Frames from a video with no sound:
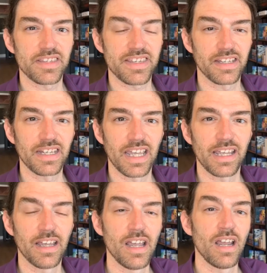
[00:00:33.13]

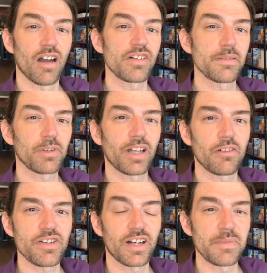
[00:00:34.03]
Sunday. Our typical
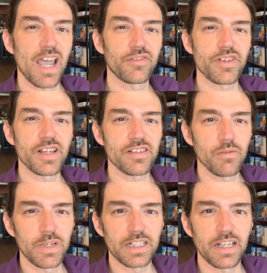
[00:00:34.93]
hours are going to be after 6
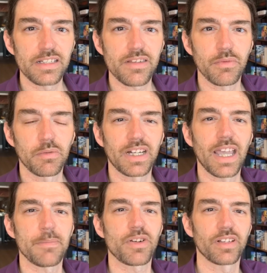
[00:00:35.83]
on weeknights. We want to
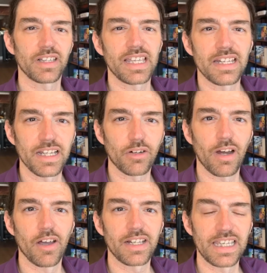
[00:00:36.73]
capture the late night
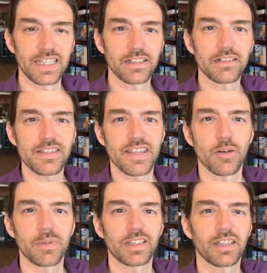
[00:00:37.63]
crowd again, stay
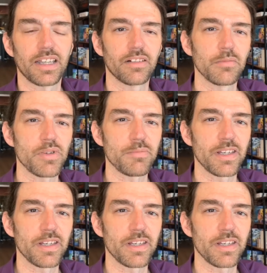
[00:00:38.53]
open a little later than most